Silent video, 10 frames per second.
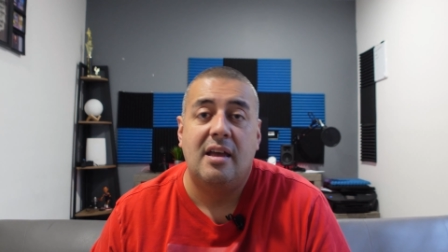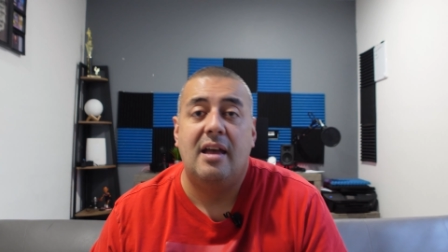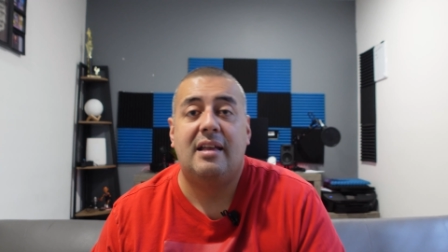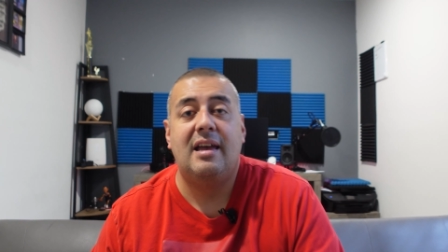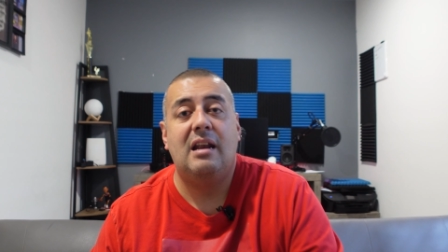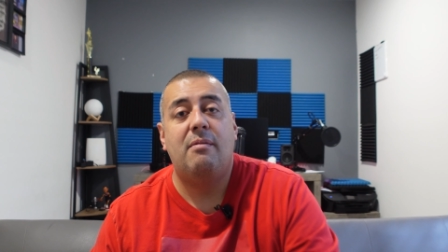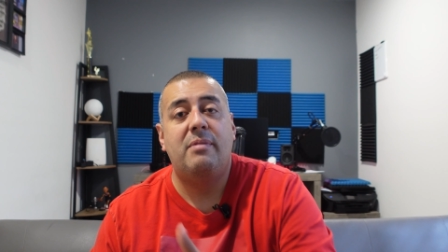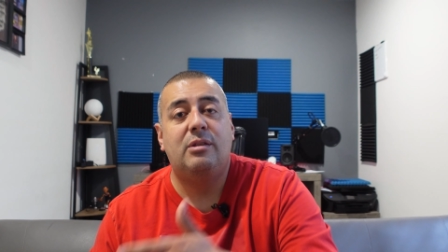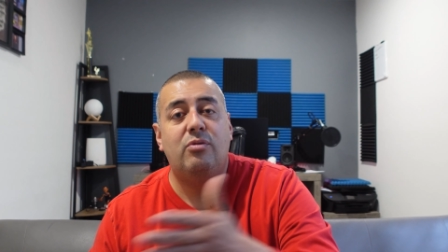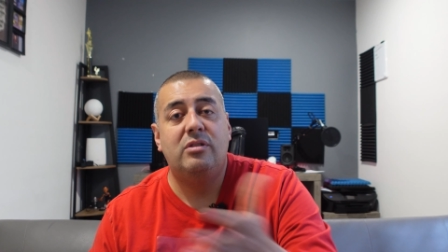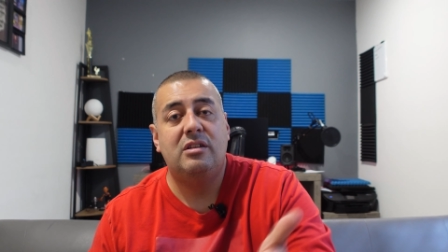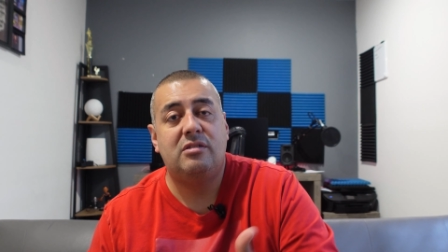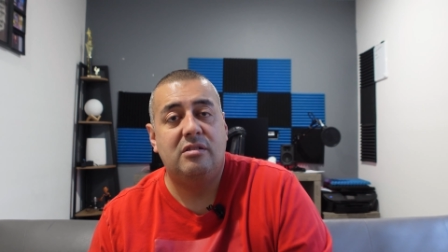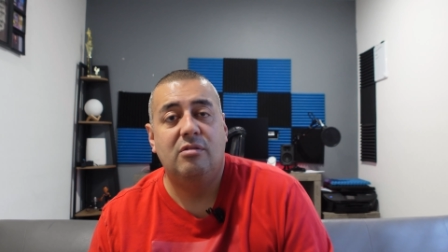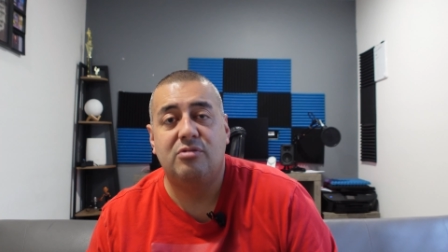Again, I'm going to be doing
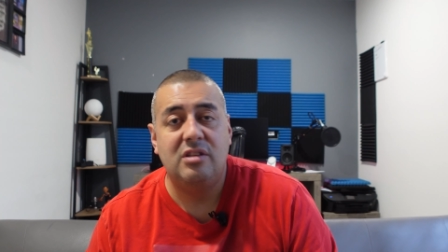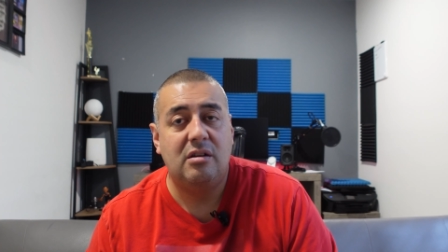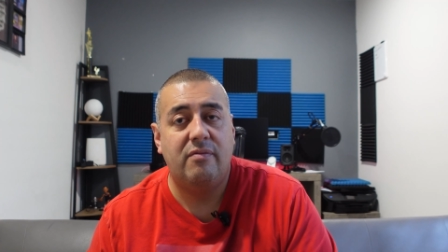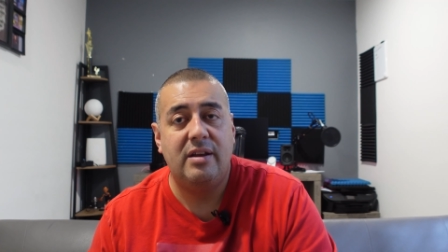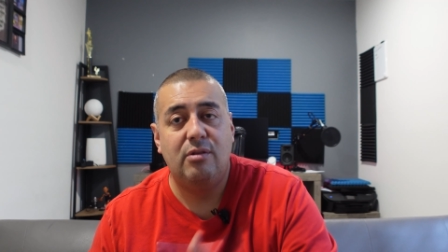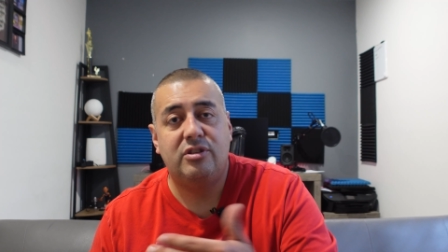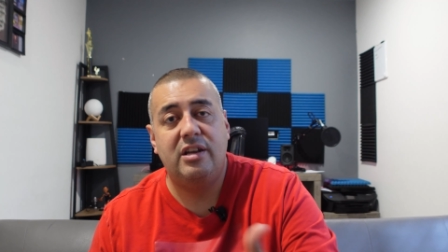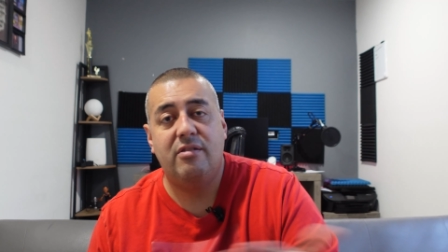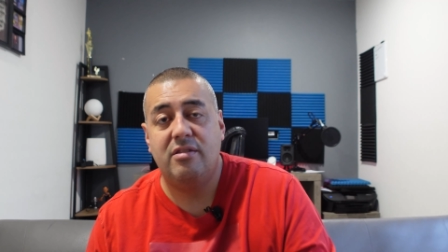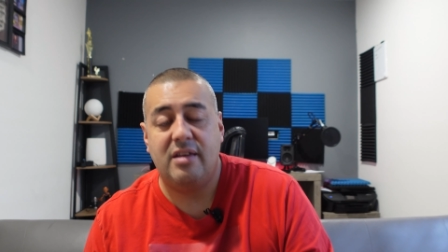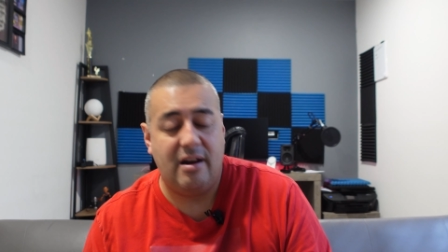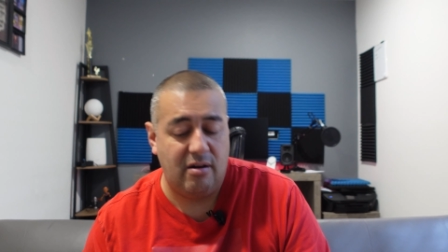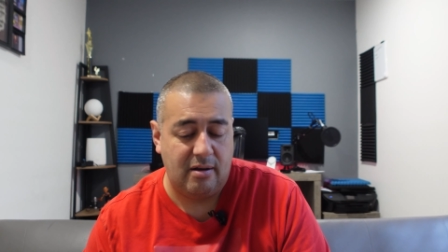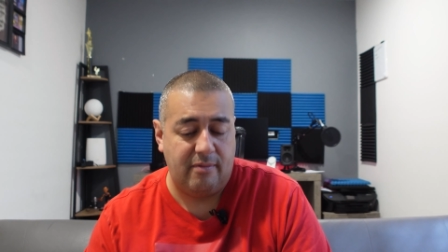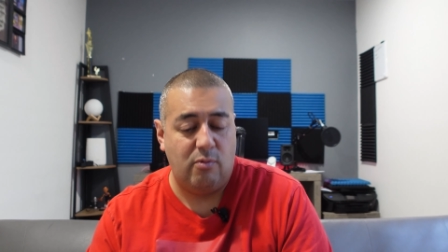these, you know, sneaker videos here and
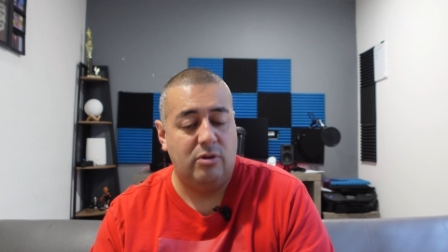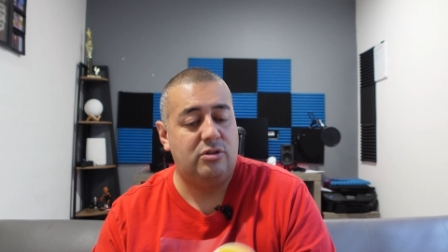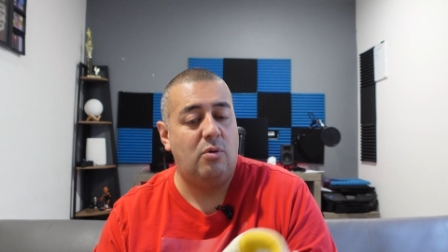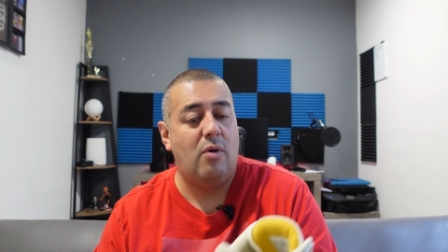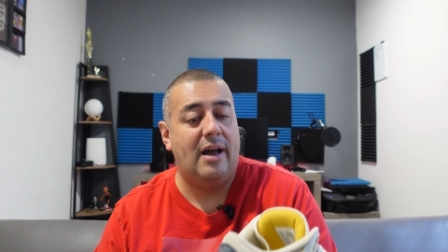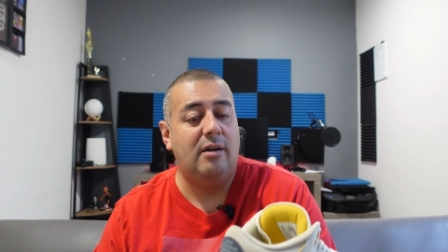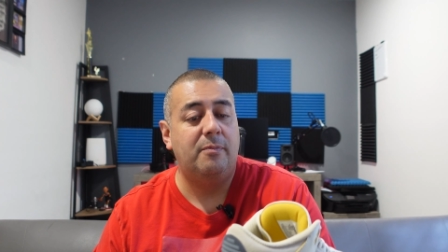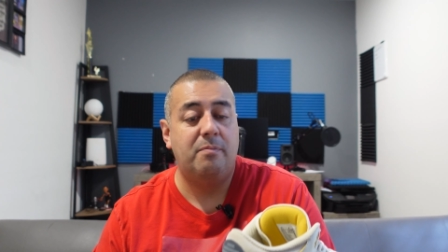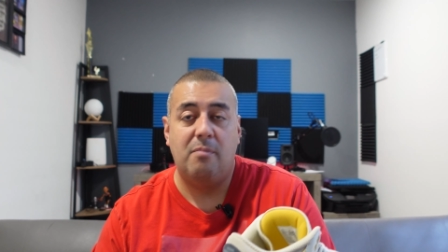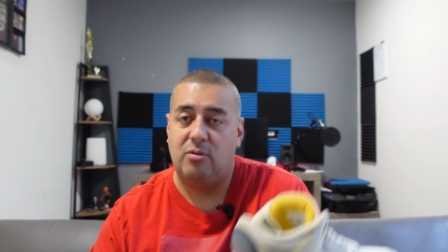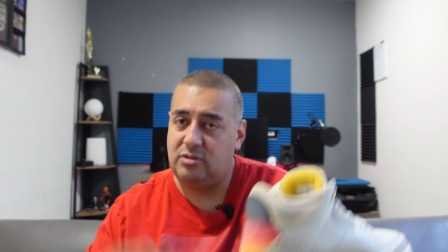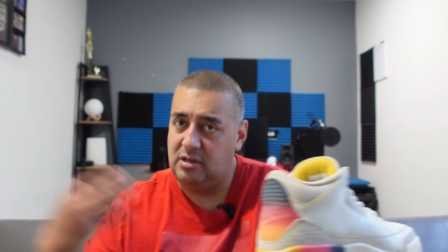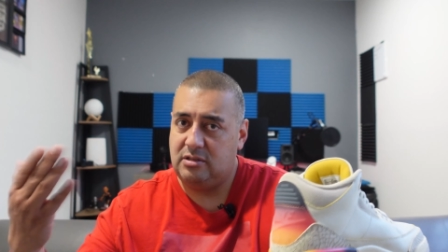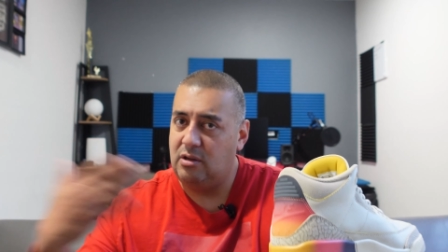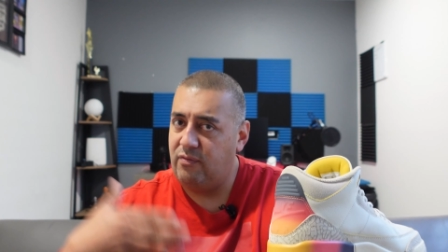there every once in a while.
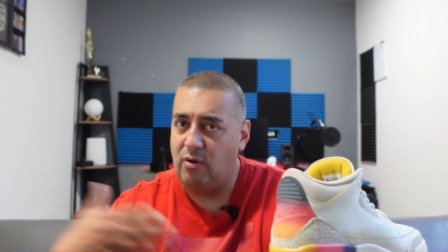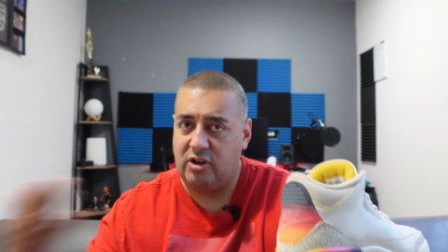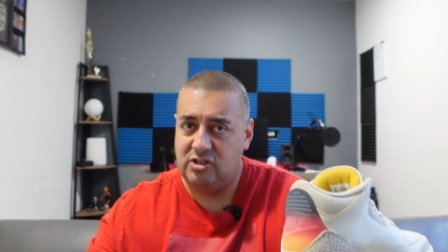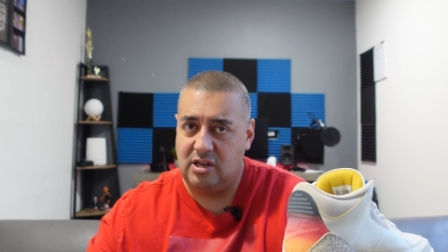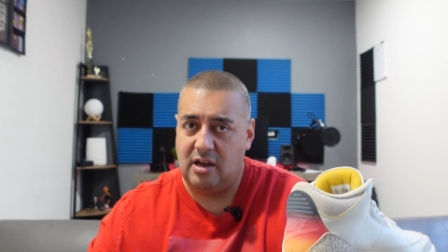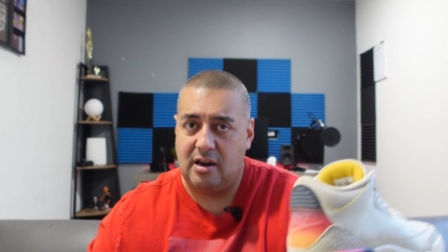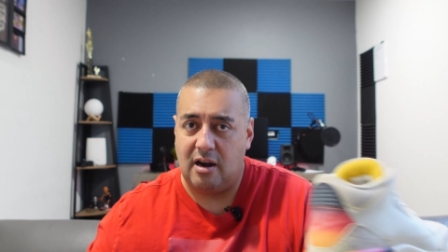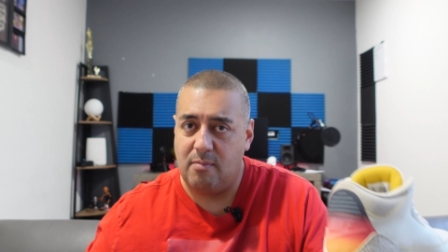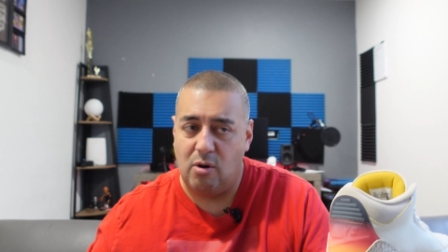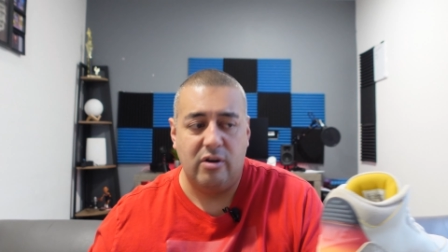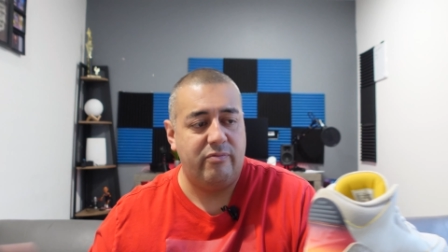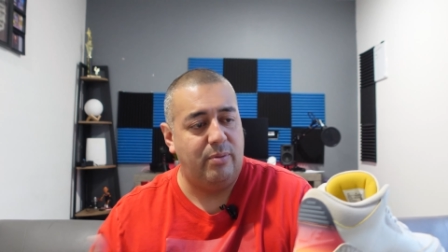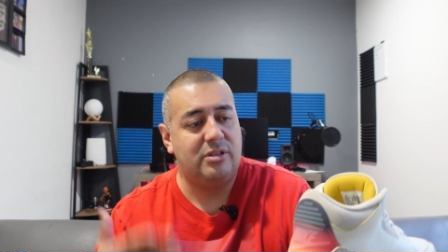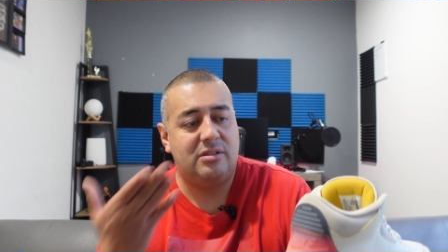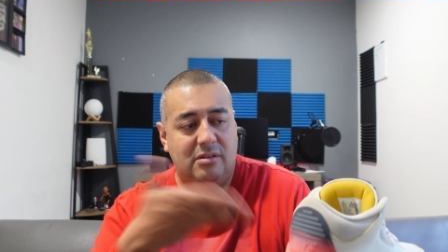Mostly still focusing on automotive,
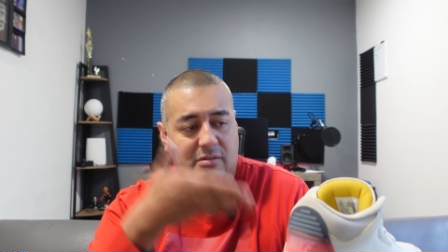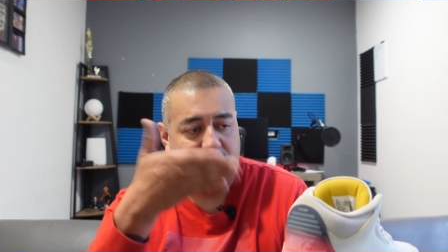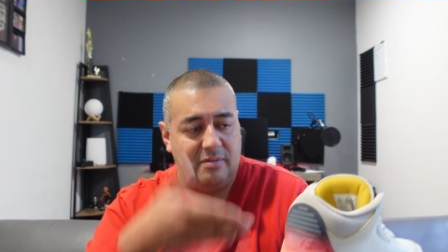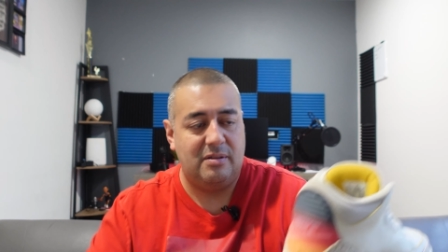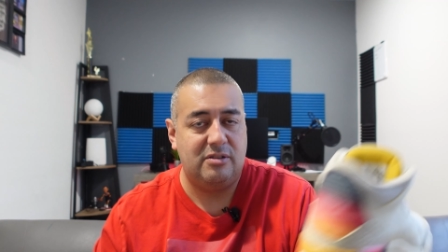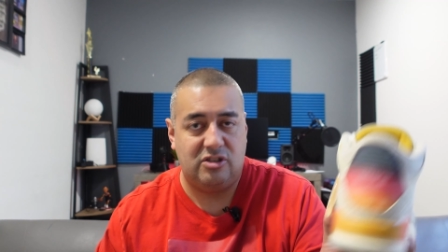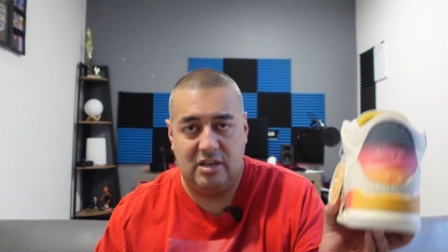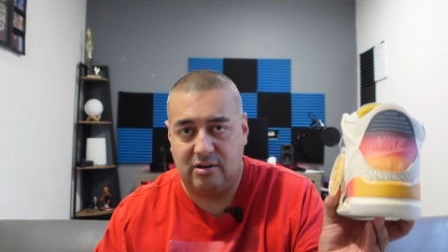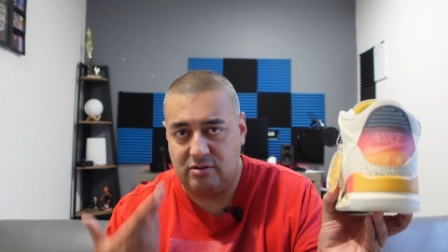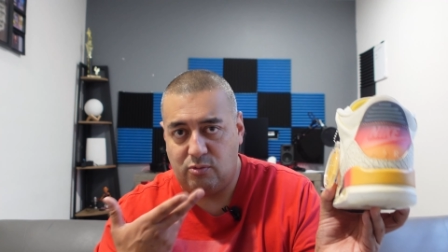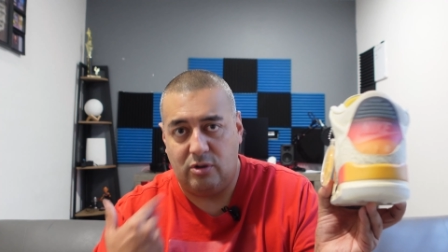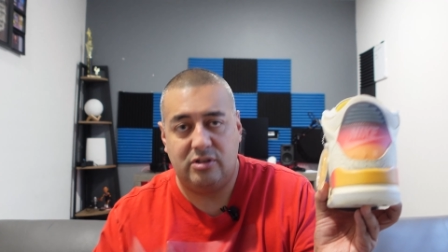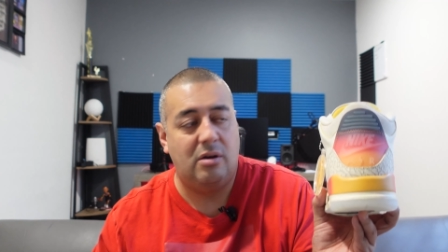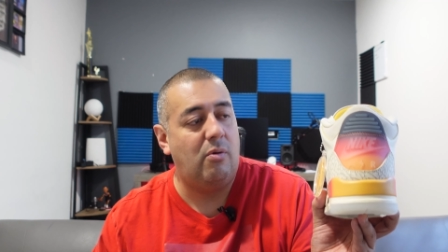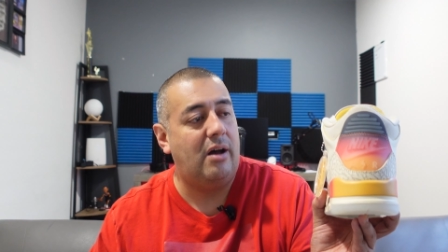but still sneakers
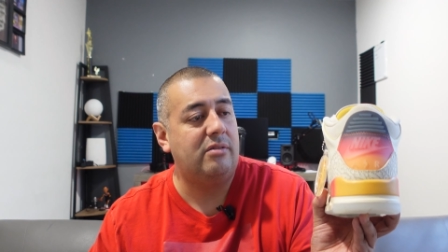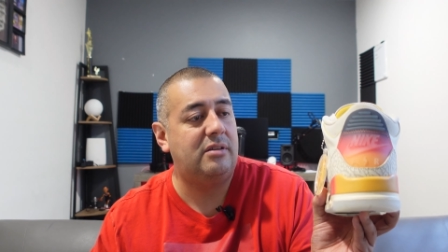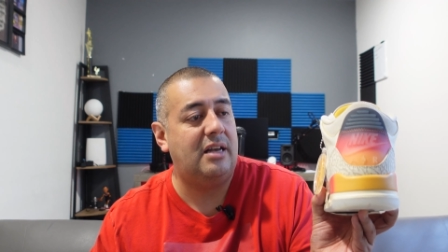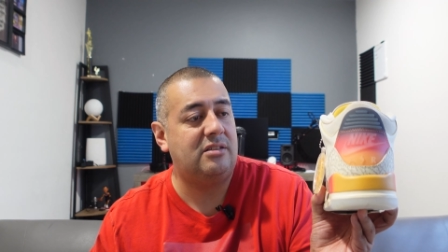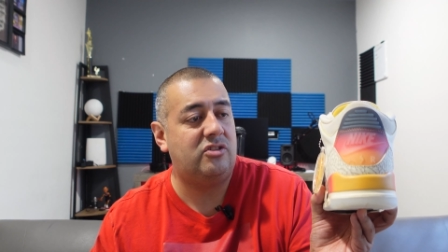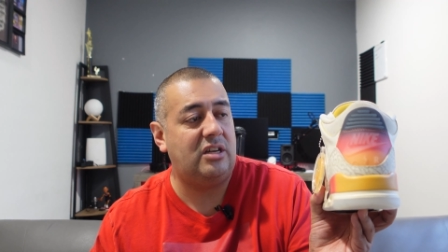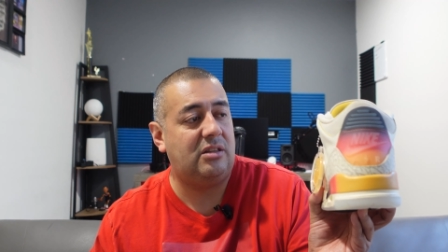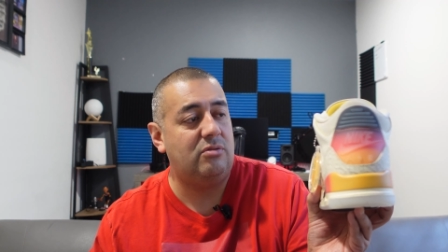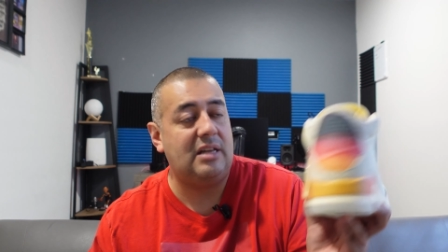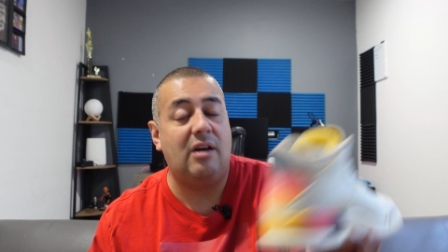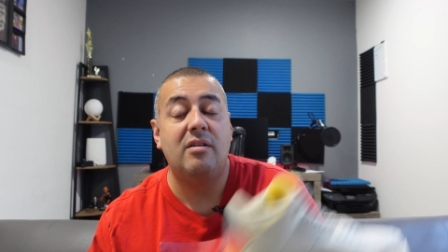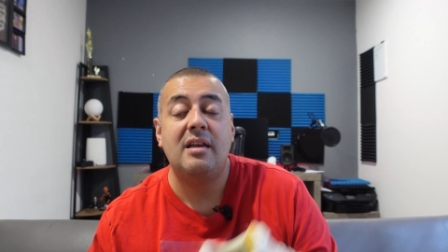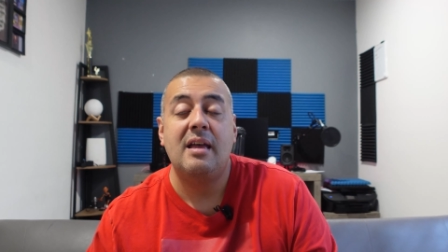once in a while. So you guys can check those out.